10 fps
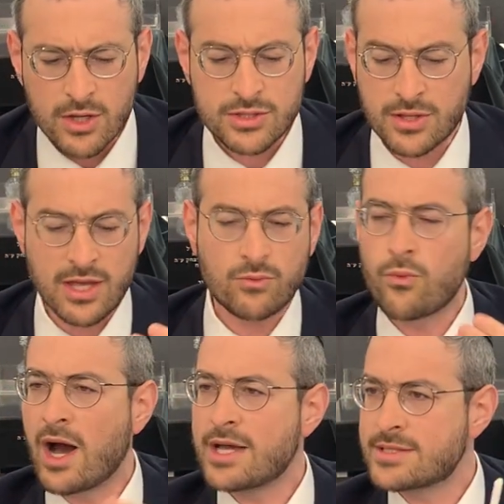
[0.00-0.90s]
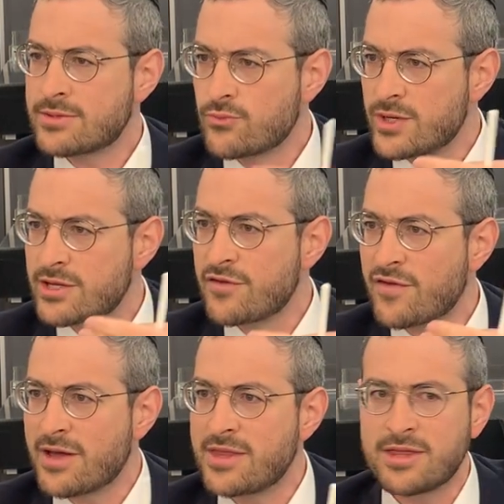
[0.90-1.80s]
So then why is it, where do you
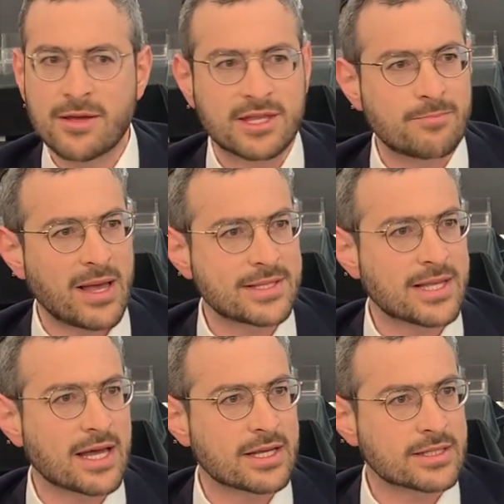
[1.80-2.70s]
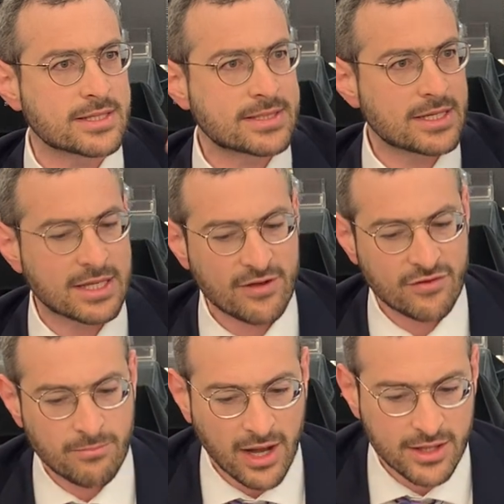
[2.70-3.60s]
find then that the Pesach is considered
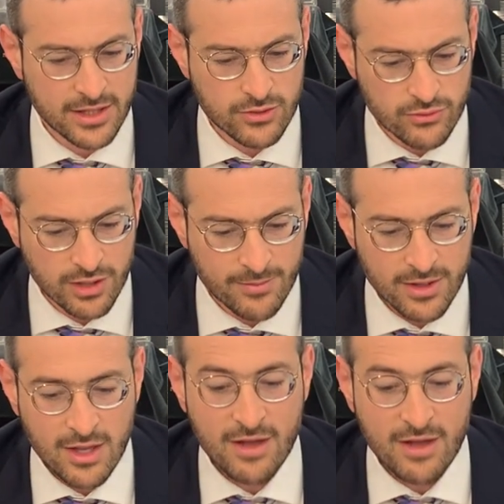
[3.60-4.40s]
even by the Ulam?